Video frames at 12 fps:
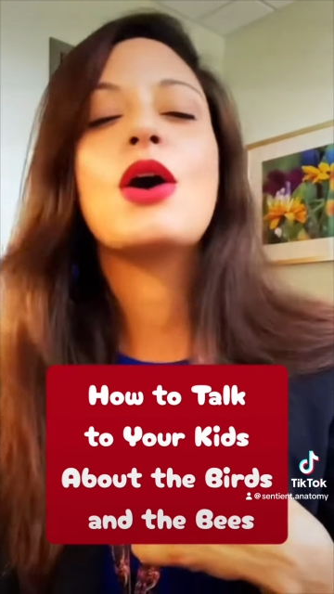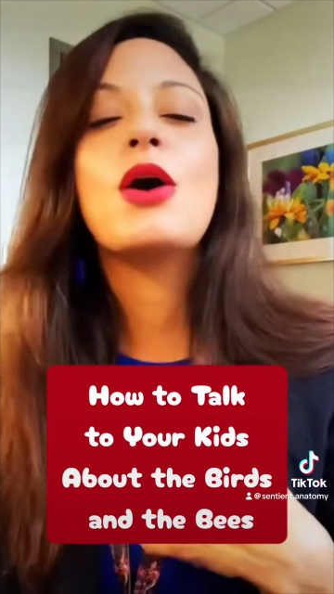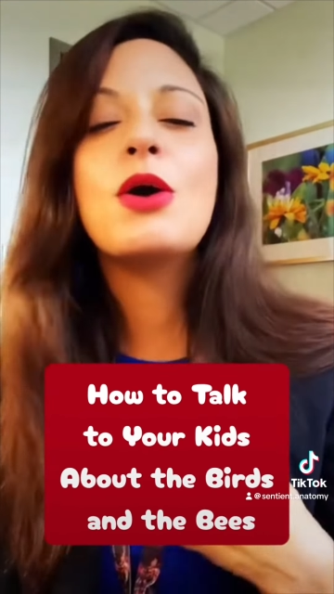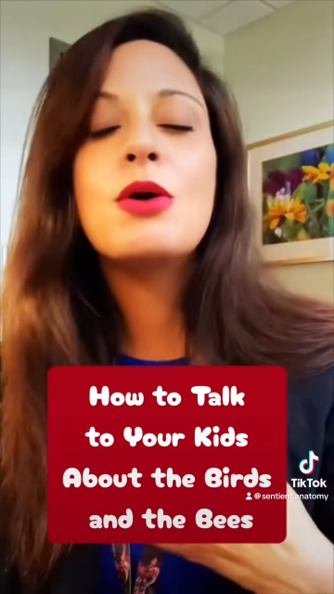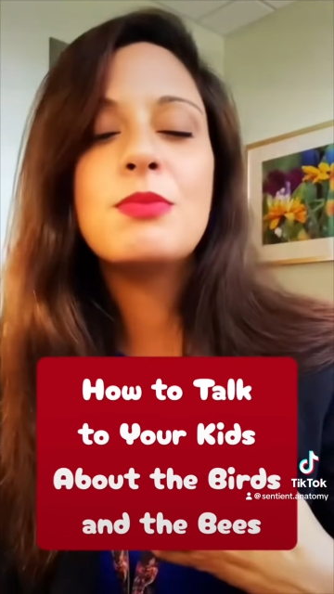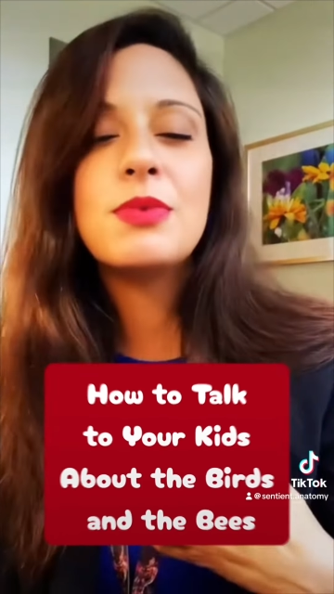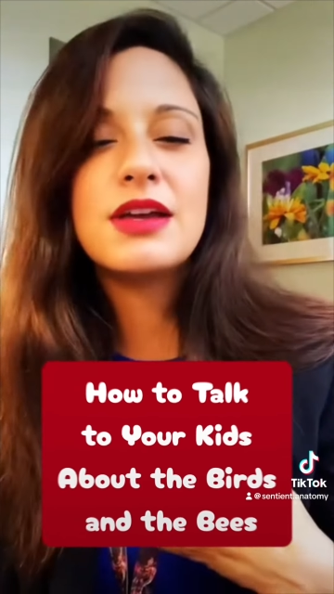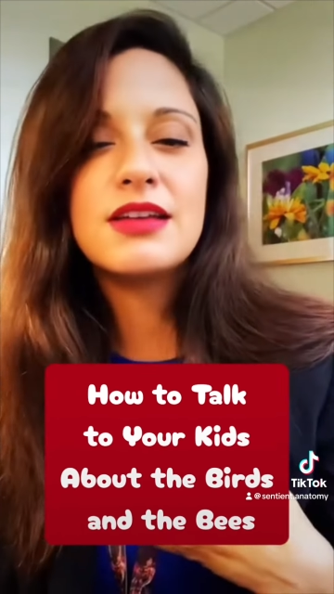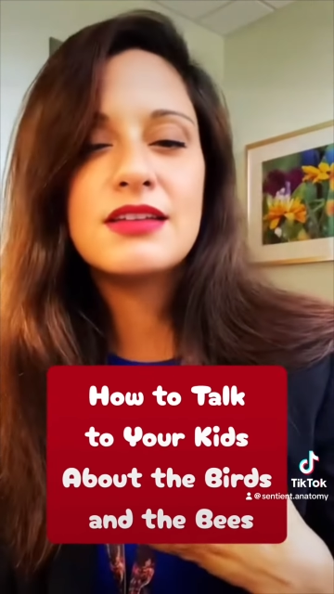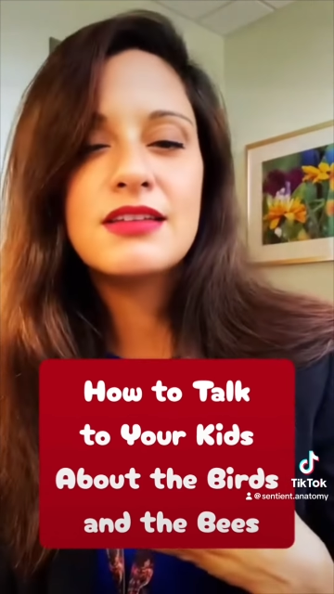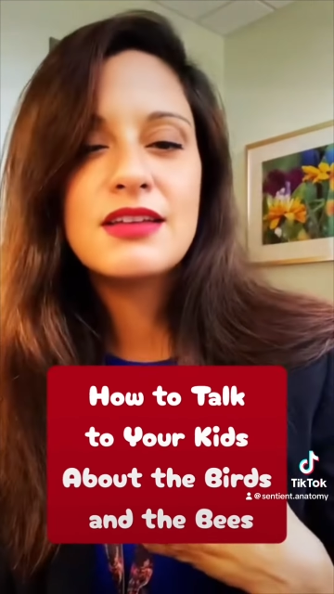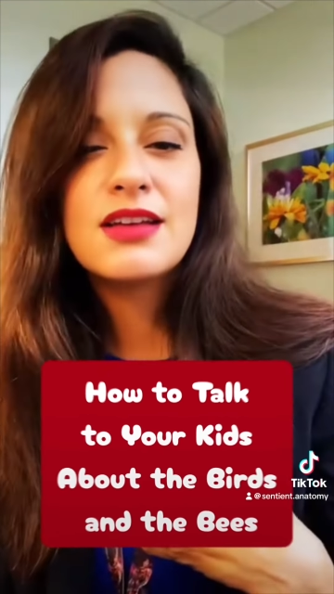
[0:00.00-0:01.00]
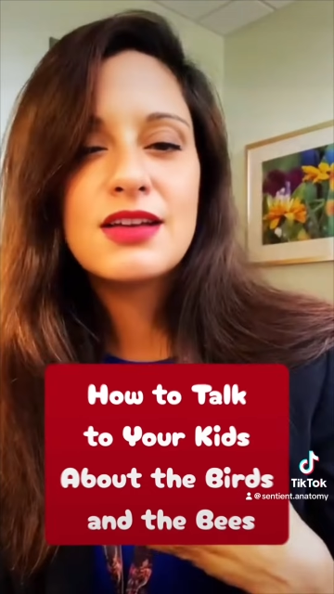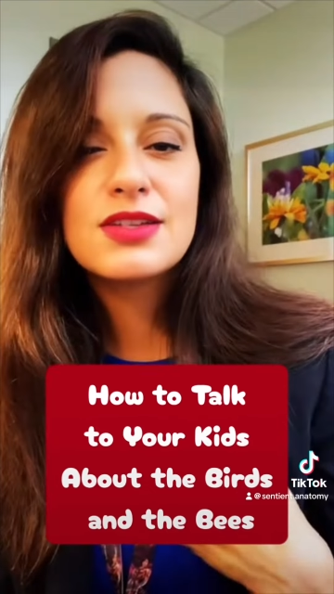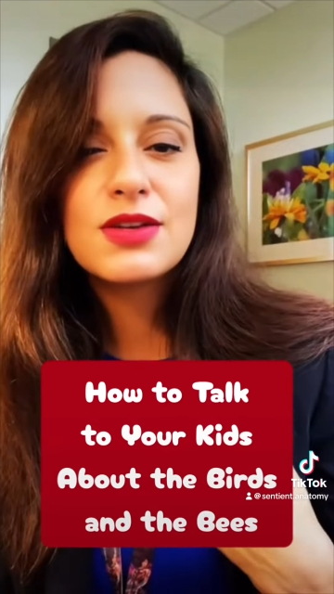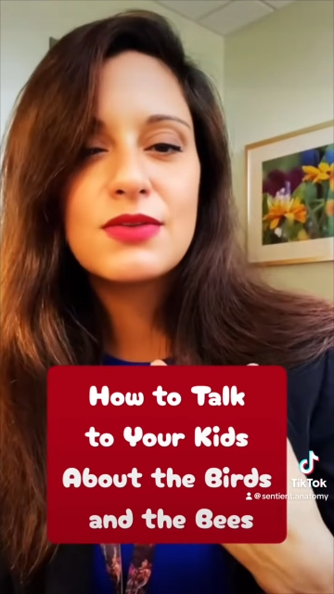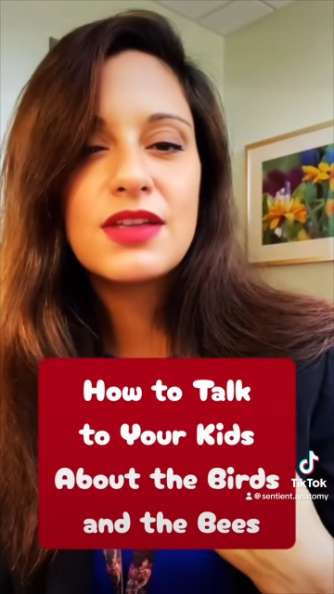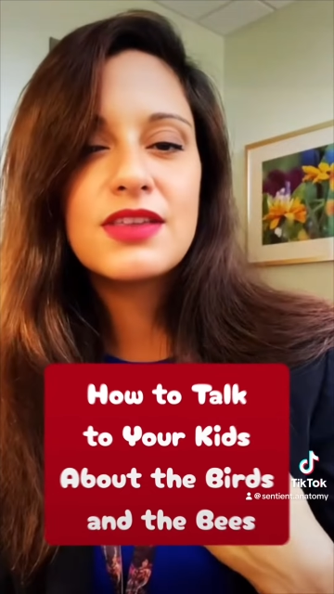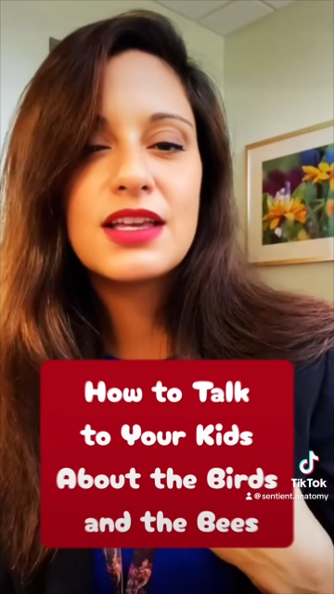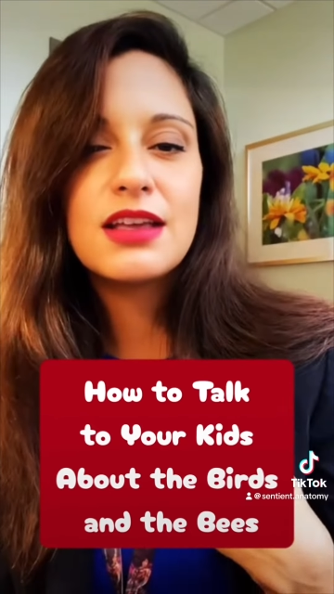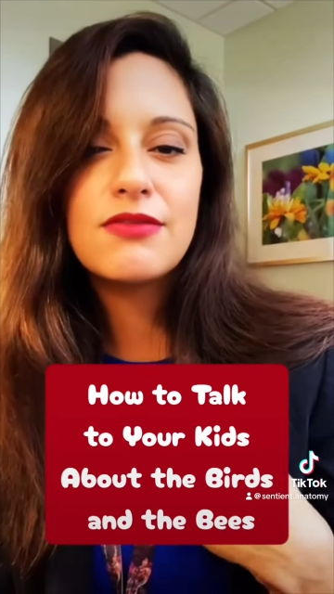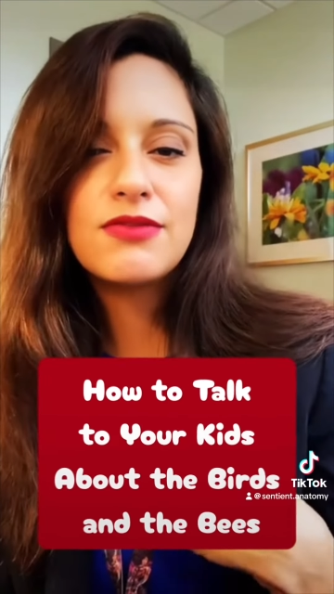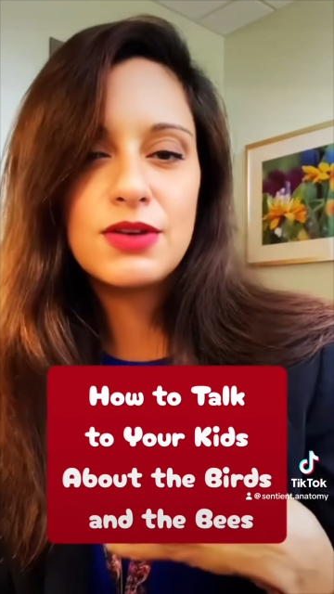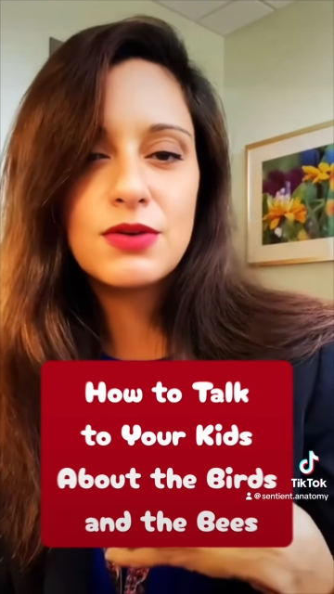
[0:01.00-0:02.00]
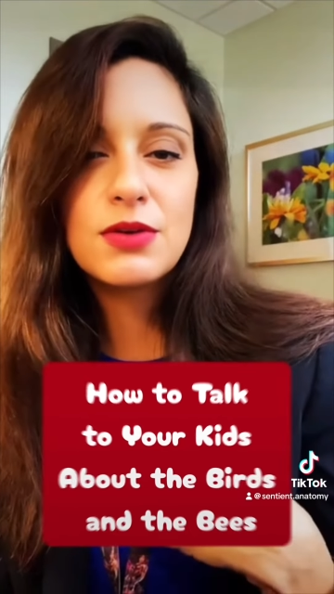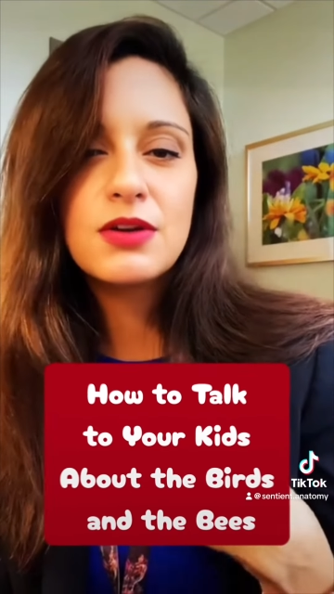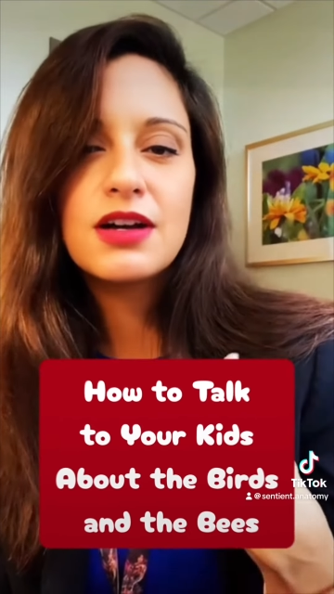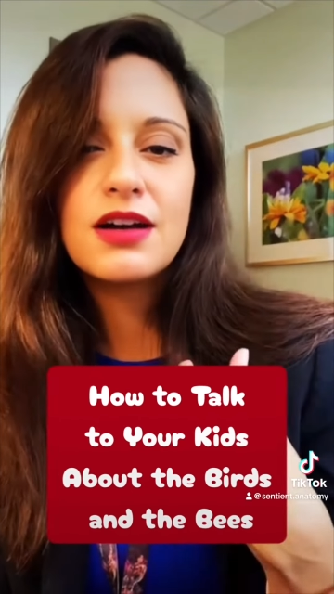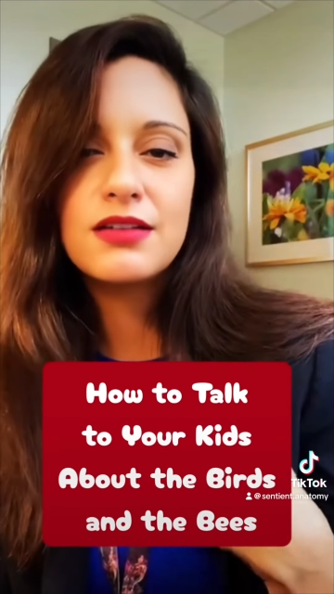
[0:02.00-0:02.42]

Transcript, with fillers: open so that they can feel